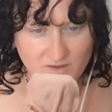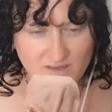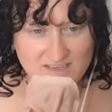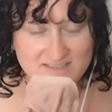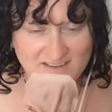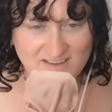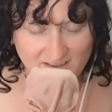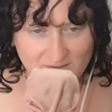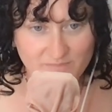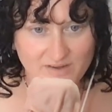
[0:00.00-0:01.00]
is a
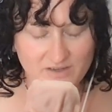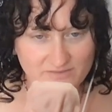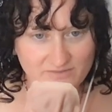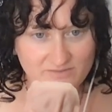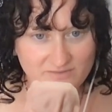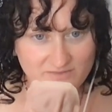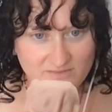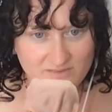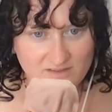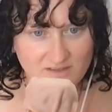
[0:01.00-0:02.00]
nightmare.
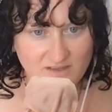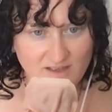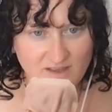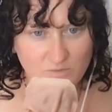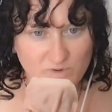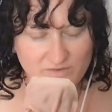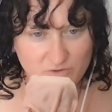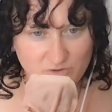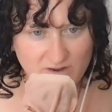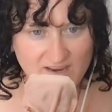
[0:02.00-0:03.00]
And we've
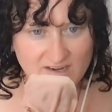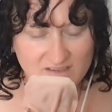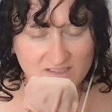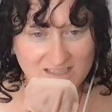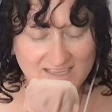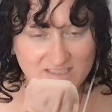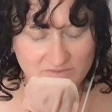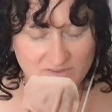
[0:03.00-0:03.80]
created a collective